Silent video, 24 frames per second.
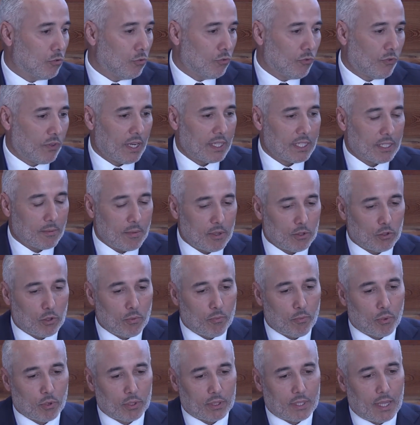Uh,
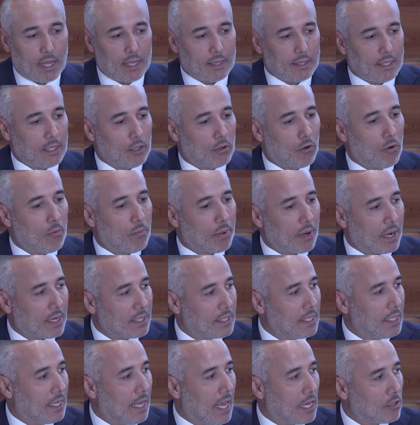so we funded
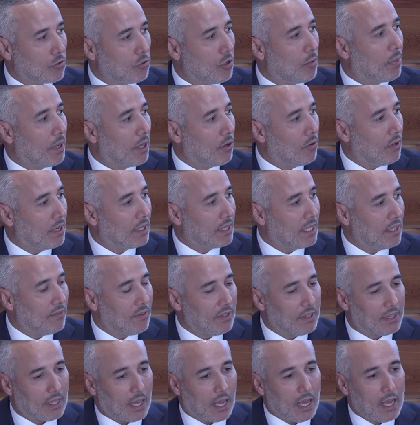families under the
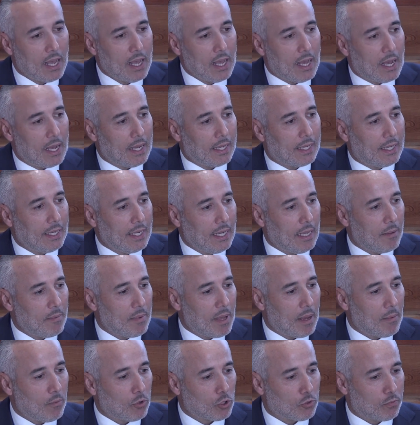age of
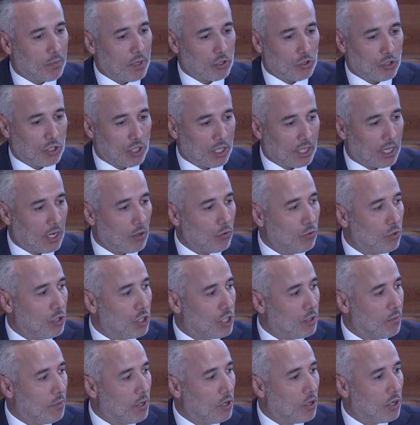40 who
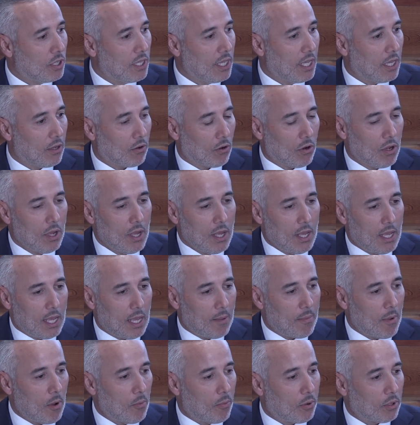can work through smart
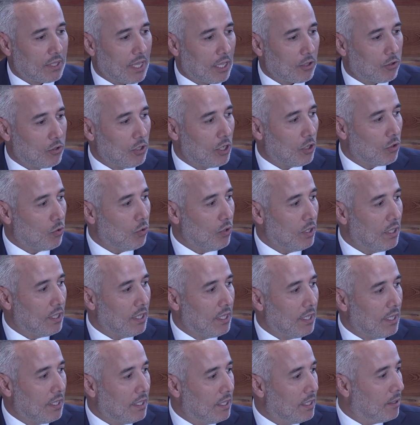working and we've
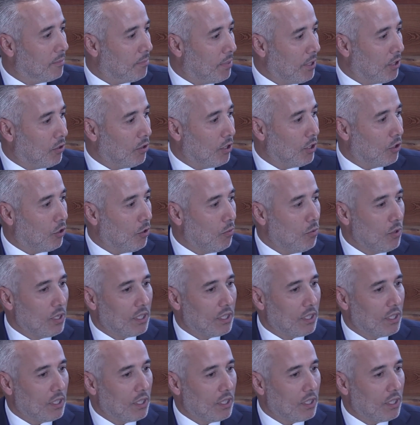given them the